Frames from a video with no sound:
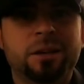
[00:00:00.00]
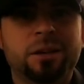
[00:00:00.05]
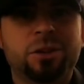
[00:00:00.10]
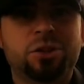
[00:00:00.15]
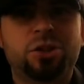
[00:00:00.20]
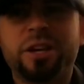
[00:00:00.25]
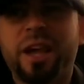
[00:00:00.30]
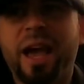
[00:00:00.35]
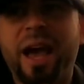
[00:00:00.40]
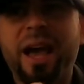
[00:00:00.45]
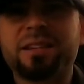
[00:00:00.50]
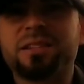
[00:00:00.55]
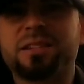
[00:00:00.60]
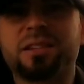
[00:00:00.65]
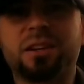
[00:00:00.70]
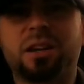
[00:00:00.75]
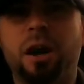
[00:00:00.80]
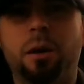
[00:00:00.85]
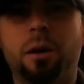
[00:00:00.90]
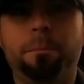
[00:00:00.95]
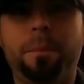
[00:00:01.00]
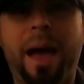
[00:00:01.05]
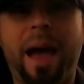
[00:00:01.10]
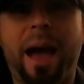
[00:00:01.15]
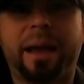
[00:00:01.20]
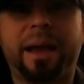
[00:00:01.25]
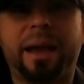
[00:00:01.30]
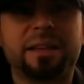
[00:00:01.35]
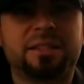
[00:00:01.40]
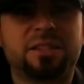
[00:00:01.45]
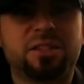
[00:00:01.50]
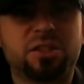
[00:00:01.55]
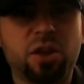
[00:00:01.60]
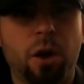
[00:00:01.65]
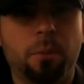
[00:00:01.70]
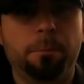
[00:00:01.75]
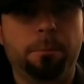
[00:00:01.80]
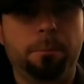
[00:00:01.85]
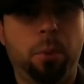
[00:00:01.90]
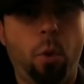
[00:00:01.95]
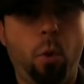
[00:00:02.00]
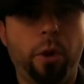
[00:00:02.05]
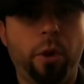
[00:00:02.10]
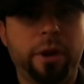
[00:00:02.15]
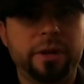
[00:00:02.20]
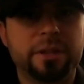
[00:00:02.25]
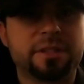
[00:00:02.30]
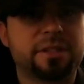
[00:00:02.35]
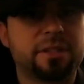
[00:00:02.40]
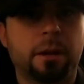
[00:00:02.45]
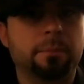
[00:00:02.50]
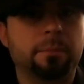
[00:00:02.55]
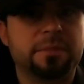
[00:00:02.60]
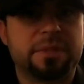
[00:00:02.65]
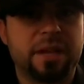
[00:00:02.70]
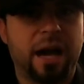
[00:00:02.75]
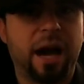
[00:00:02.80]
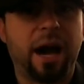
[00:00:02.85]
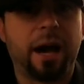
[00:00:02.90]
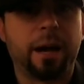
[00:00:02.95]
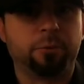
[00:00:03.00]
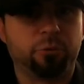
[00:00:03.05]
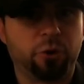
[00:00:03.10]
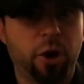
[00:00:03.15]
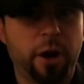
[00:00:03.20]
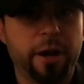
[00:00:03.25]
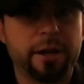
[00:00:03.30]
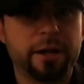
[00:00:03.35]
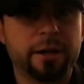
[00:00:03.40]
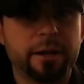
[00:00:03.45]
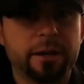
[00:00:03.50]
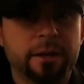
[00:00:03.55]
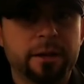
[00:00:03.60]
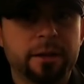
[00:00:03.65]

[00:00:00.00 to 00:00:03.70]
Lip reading: She has to come back at some point, sometime, right?